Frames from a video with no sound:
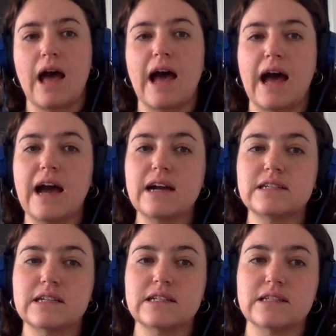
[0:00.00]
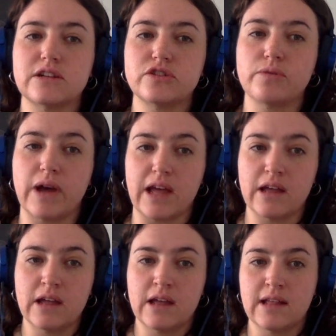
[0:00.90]
Act in such a
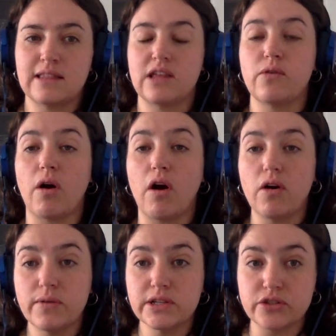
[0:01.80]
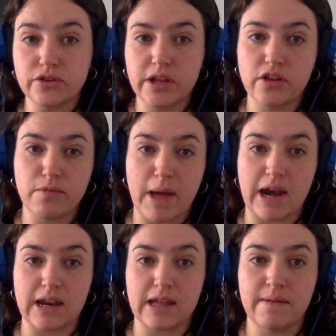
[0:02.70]
way that you always treat
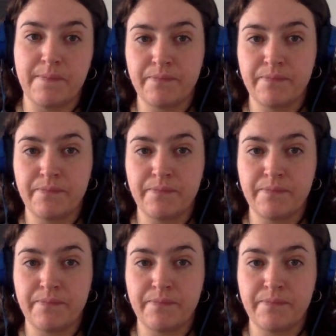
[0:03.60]
humanity,